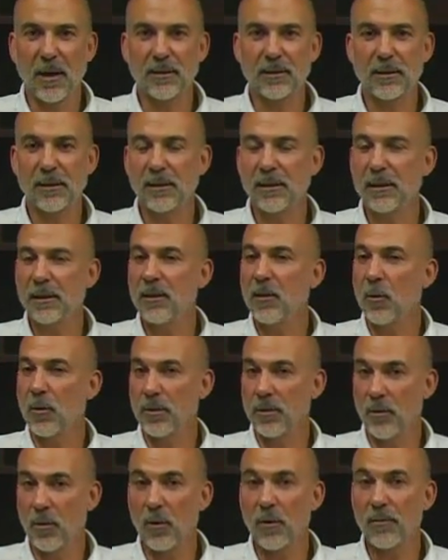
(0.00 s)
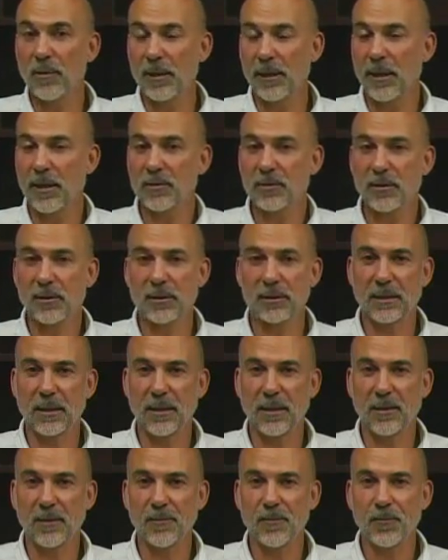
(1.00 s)
Ideally, or normally I should
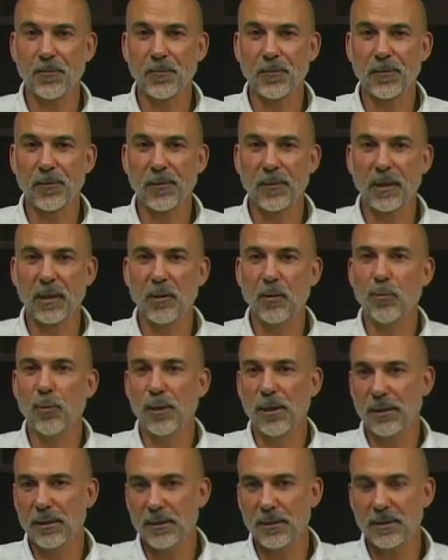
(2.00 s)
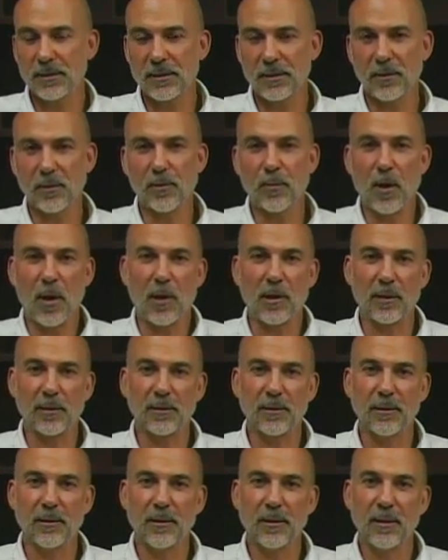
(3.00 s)
say, you breathe in the cedar
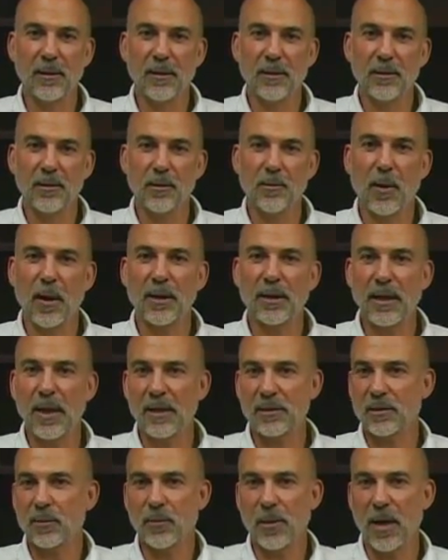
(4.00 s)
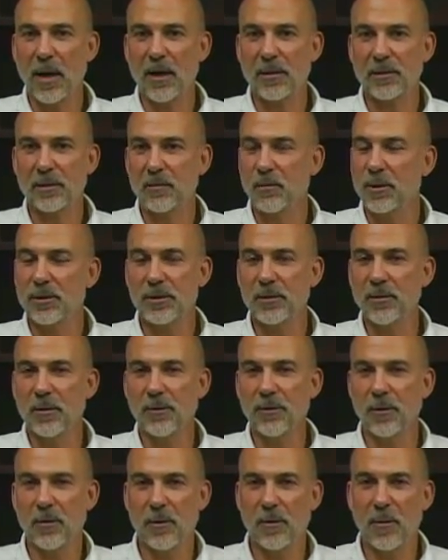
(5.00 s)
pollen, your body has a reaction, but you
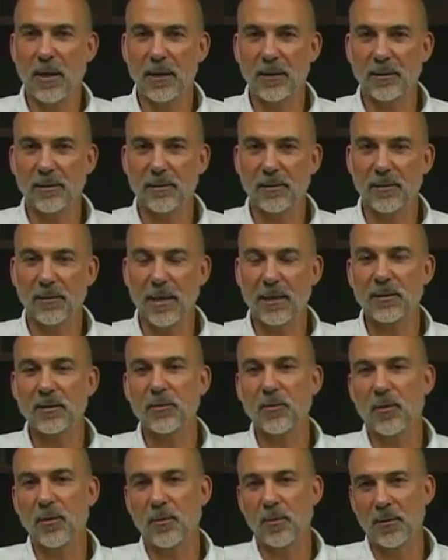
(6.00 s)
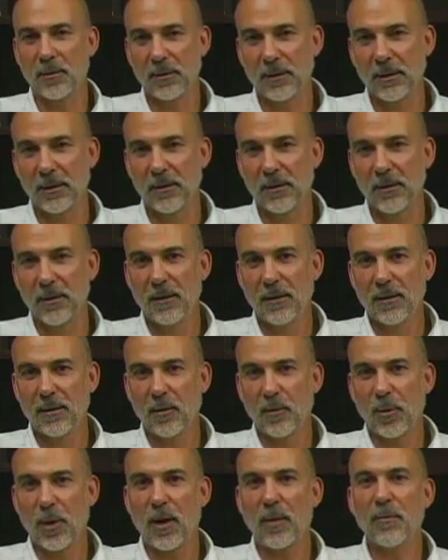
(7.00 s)
don't know about it. That's normal.
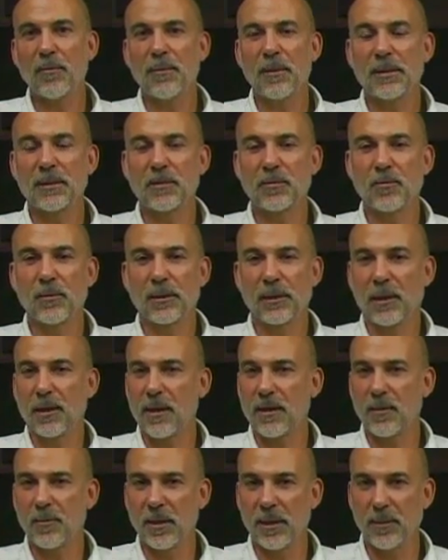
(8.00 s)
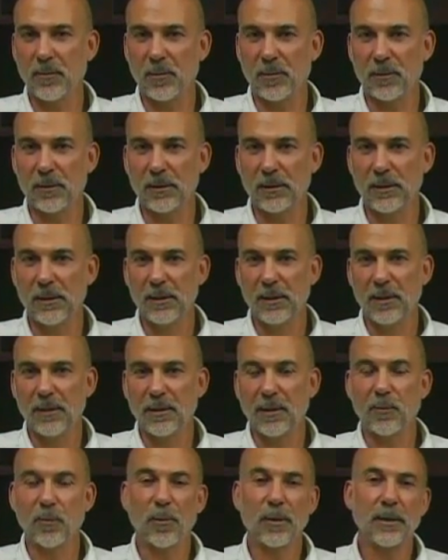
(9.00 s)
The problem is with a lot of people,
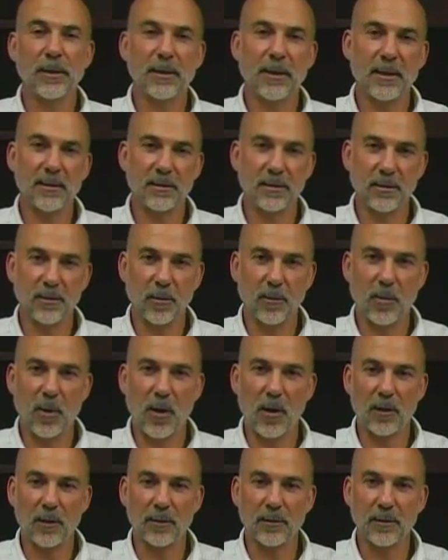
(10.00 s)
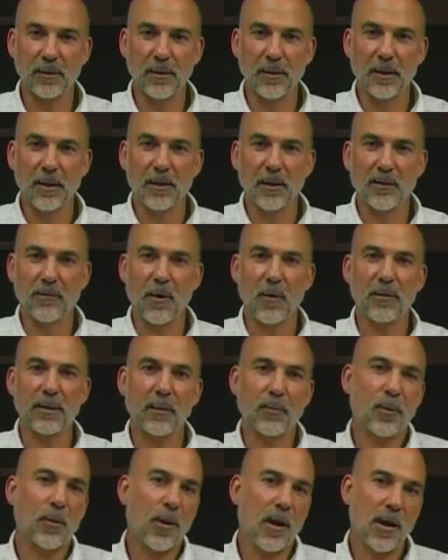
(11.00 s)
they breathe in that cedar pollen, they've
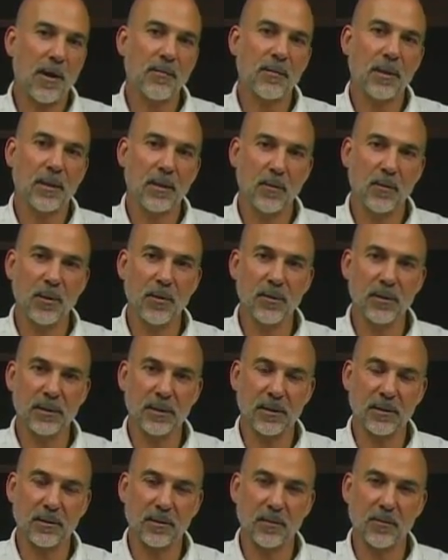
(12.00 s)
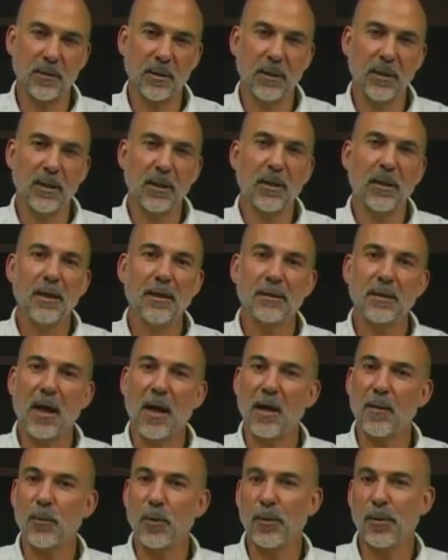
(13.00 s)
already primed the immune system, it's
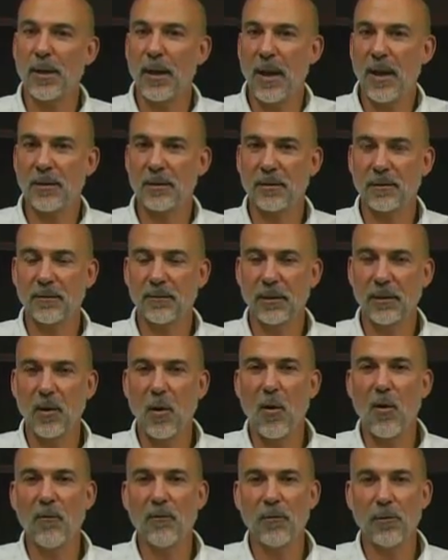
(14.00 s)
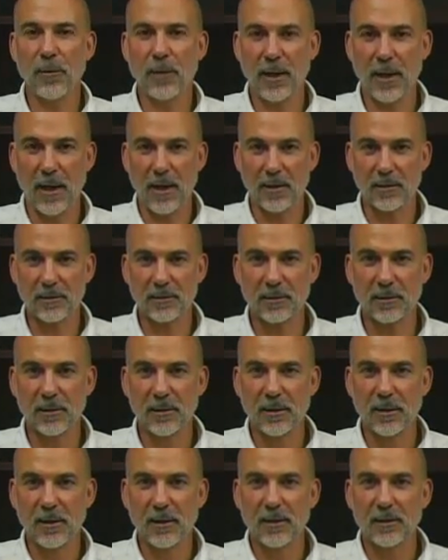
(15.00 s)
hyperreactive, it overreacts.
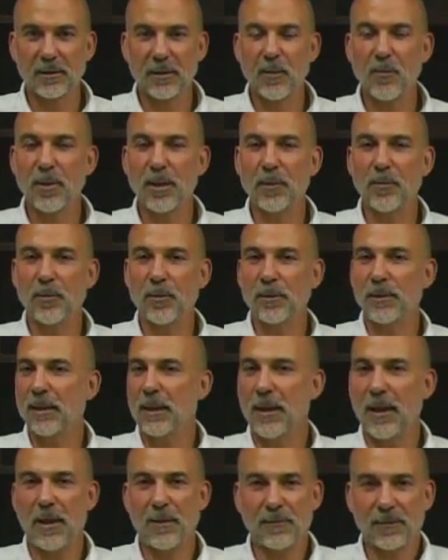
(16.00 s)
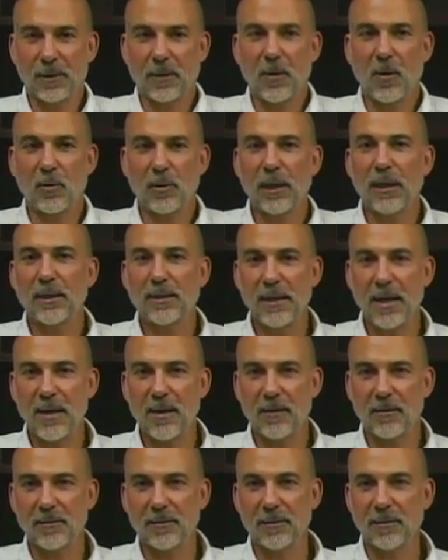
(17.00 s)
Some people have to go lay
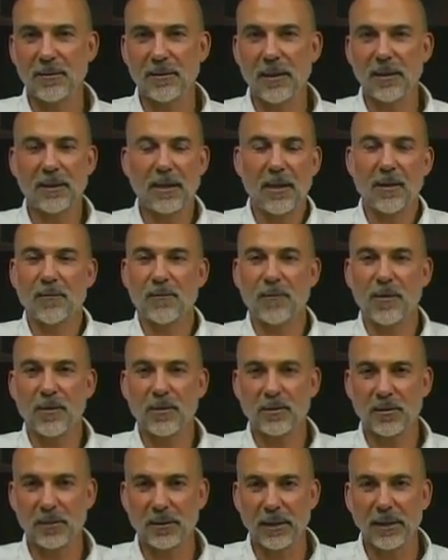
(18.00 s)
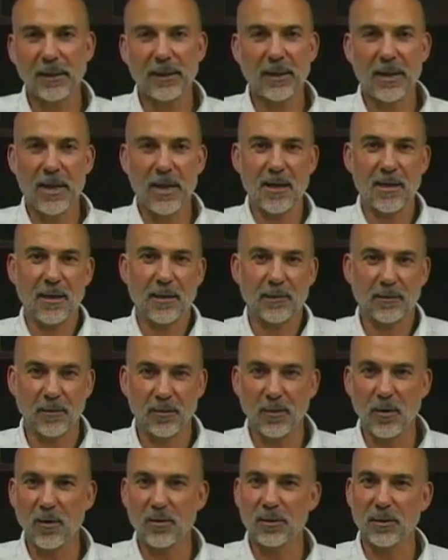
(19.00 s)
down. They can't function. They get a headache.
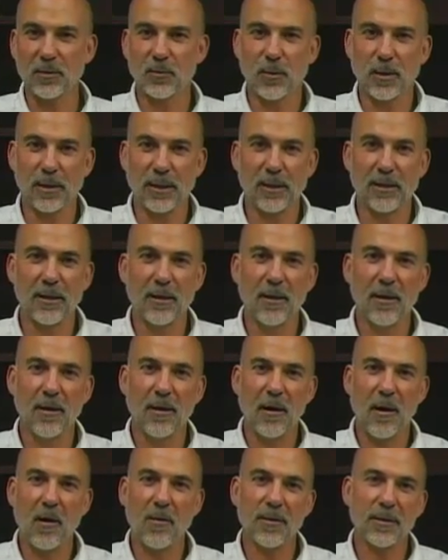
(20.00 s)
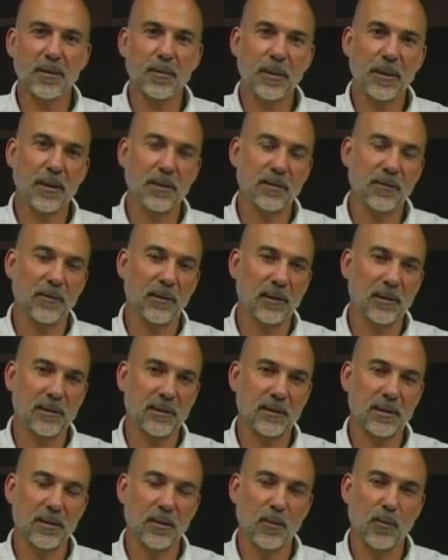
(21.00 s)
Their nose is running. All this because of a little
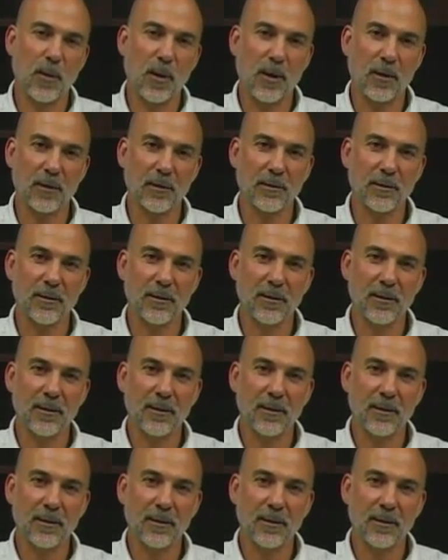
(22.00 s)
cedar pollen.